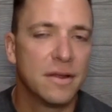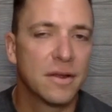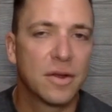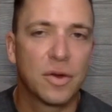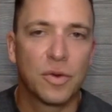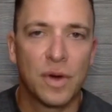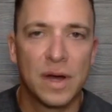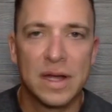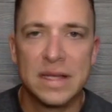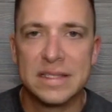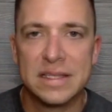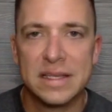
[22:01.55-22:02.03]

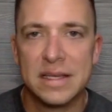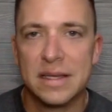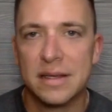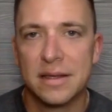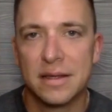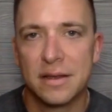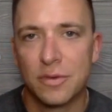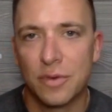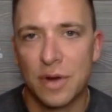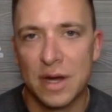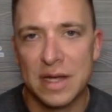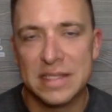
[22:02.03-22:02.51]

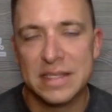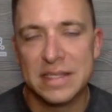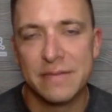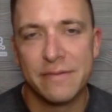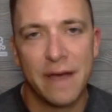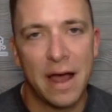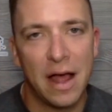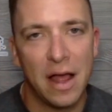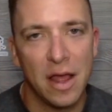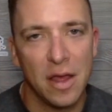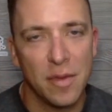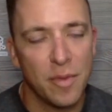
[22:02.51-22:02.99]
crazy, crazy
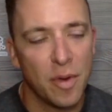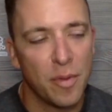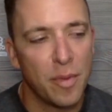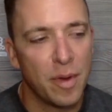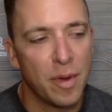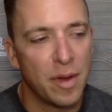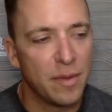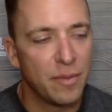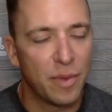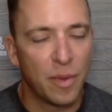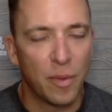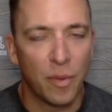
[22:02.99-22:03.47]
valuable.
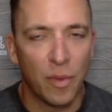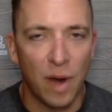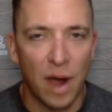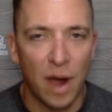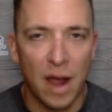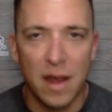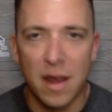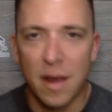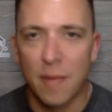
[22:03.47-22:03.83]
But but we're on